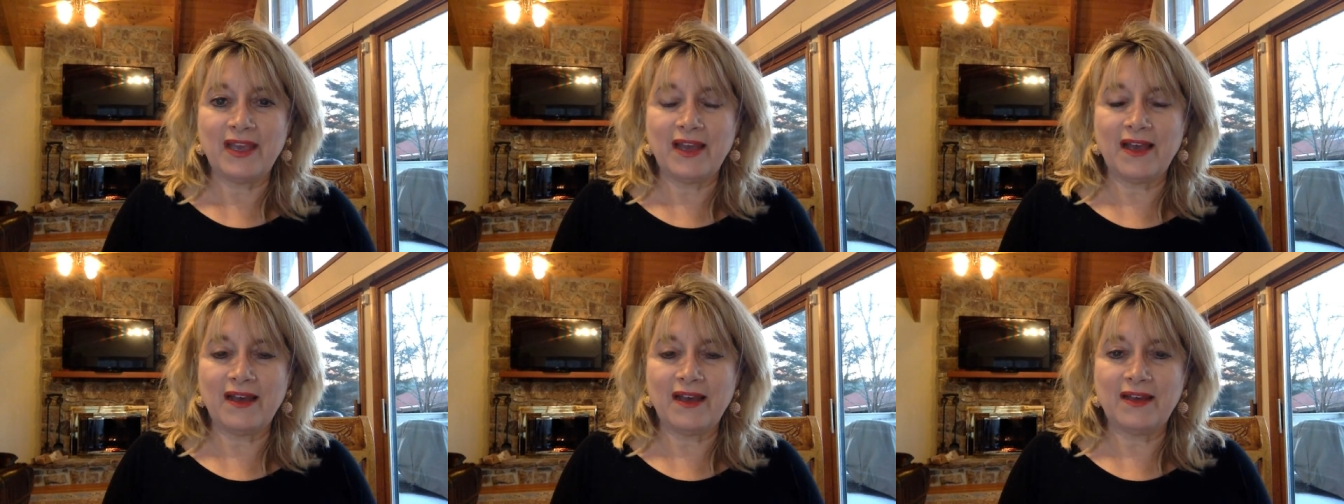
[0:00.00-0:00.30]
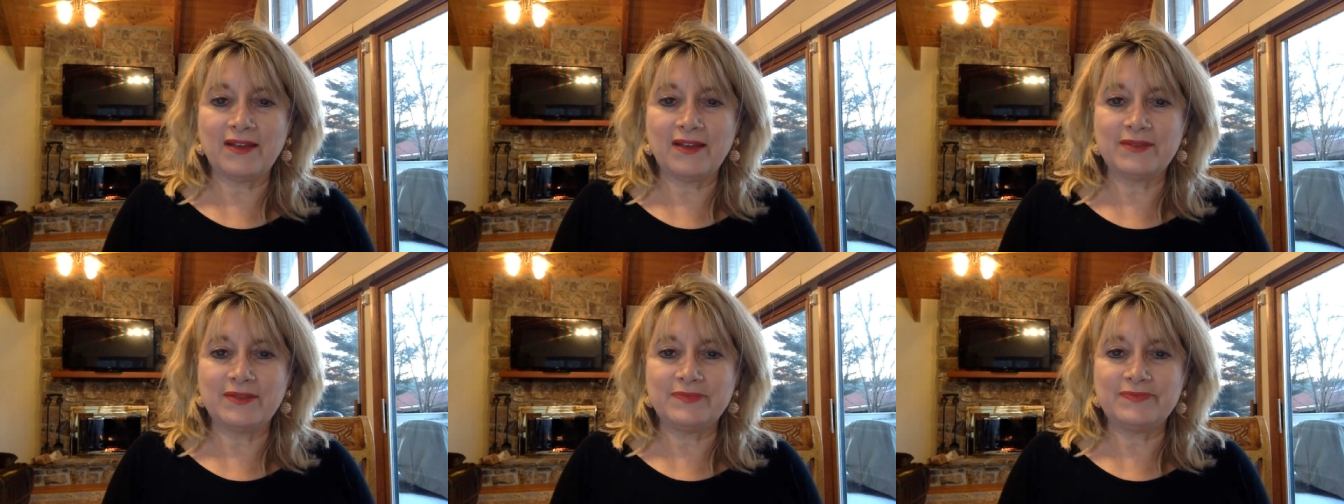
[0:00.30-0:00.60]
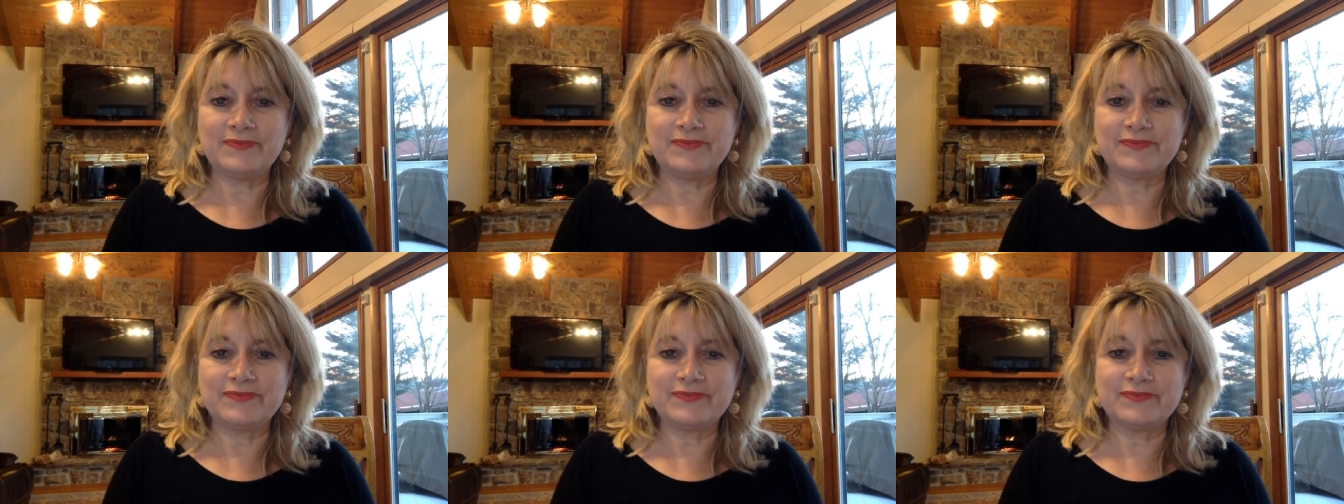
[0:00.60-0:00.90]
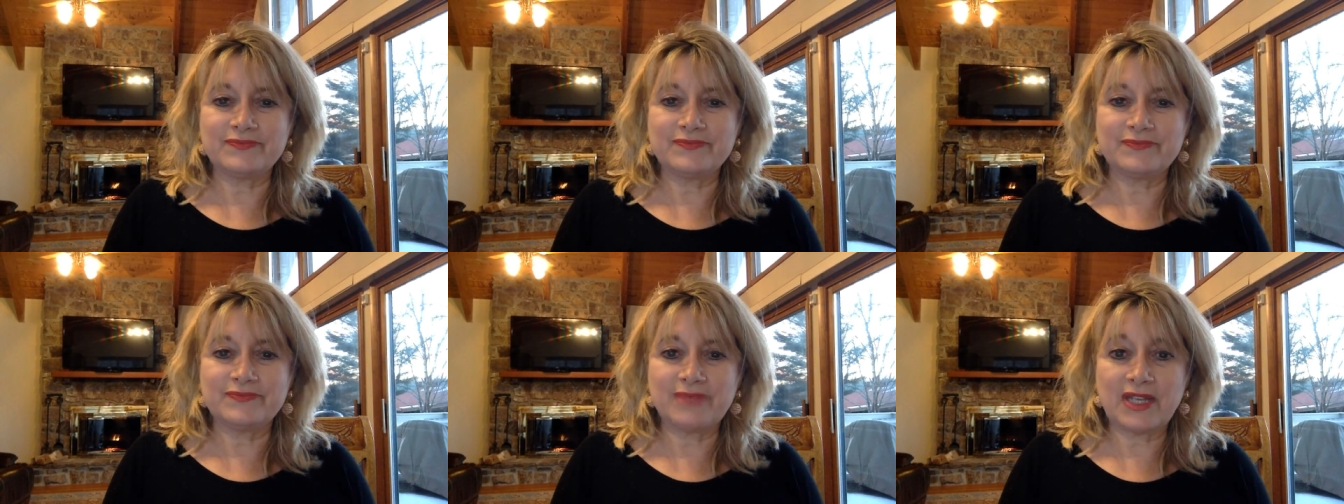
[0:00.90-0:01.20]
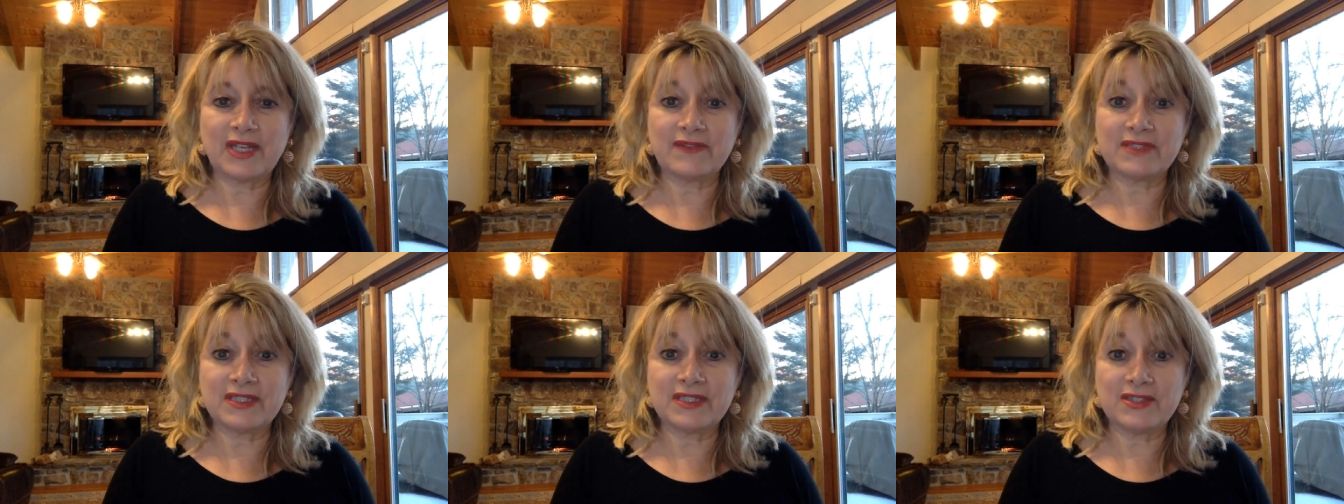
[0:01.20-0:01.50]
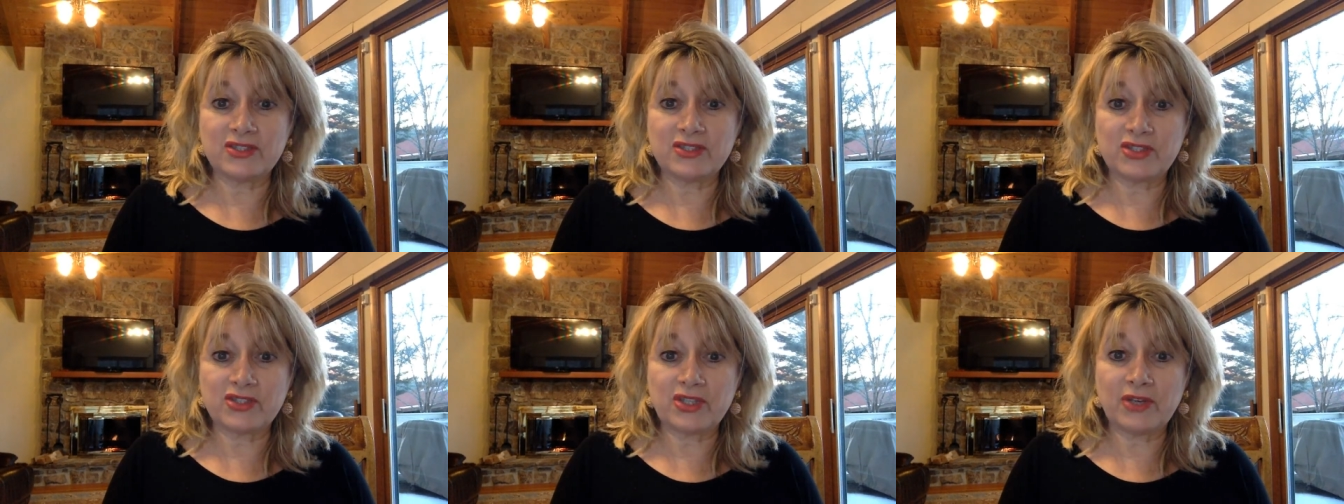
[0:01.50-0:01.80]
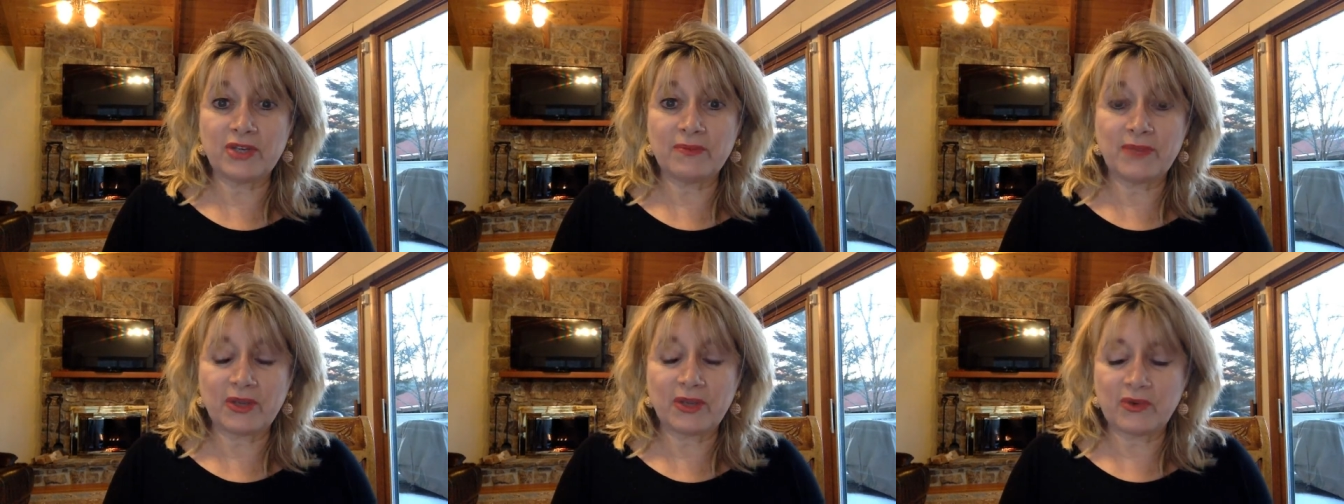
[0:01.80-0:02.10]
But I've since
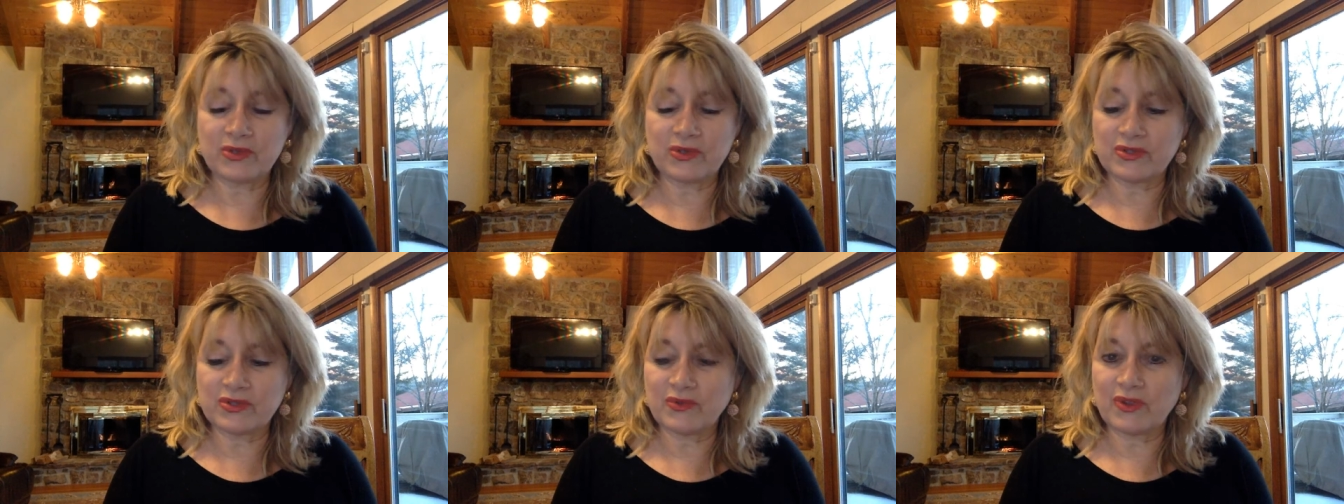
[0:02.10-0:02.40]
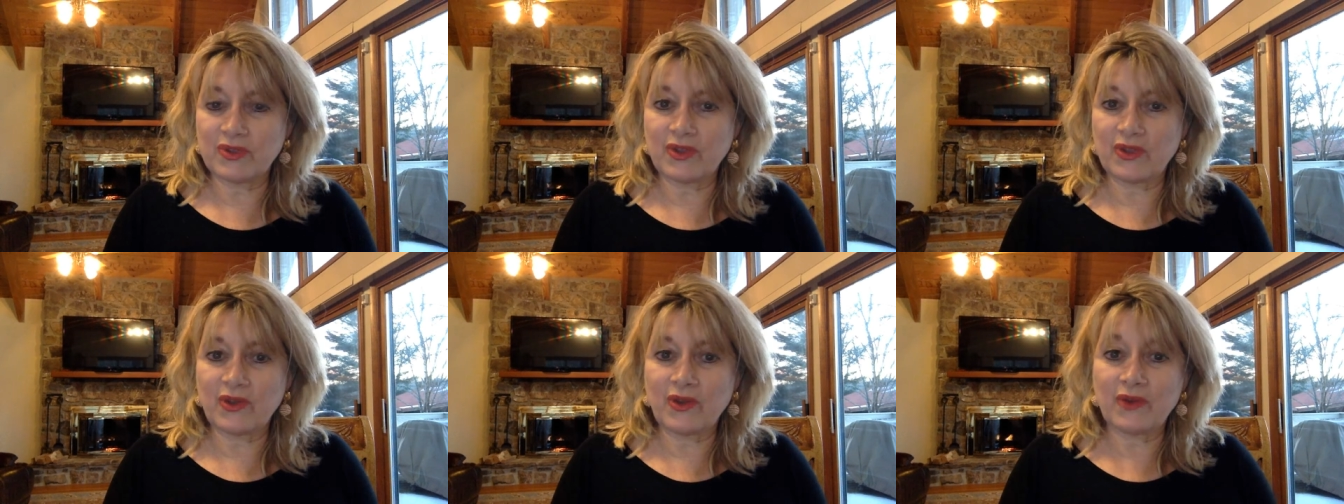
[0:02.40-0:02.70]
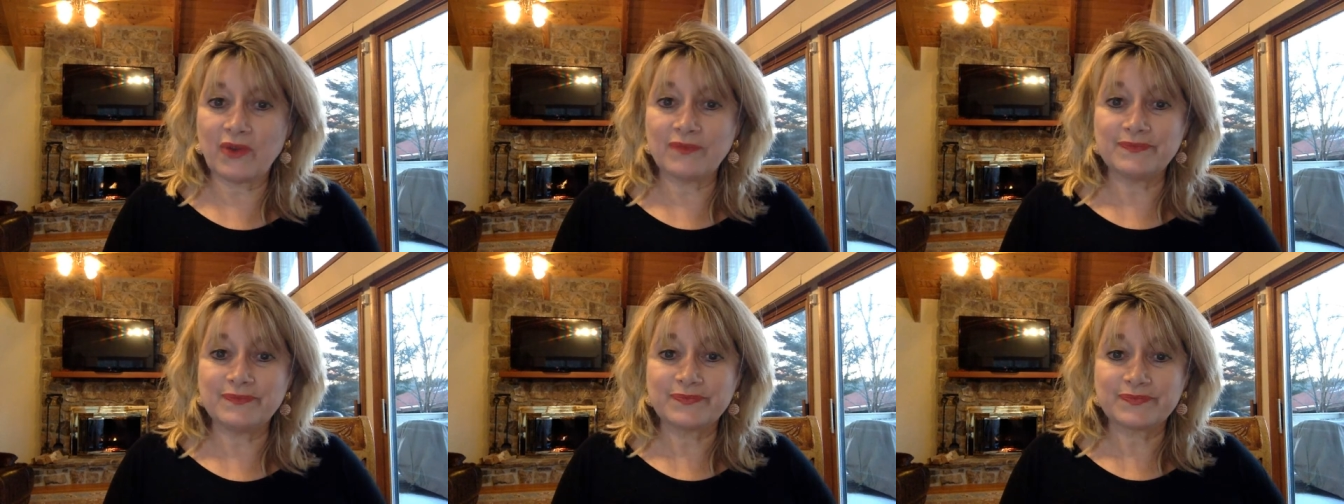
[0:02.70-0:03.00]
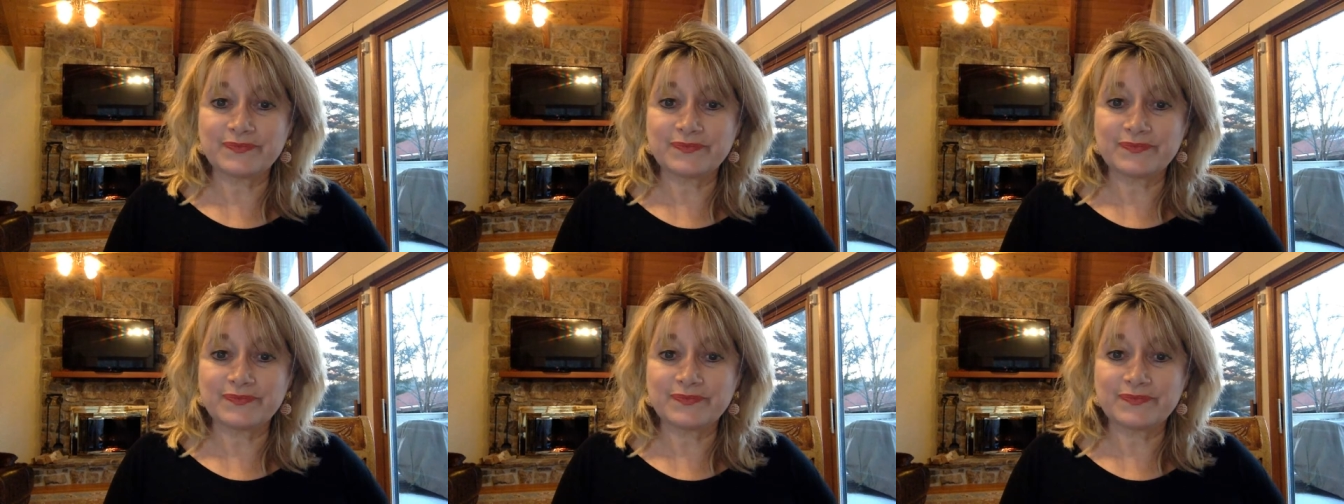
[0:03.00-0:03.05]
shared my course with her.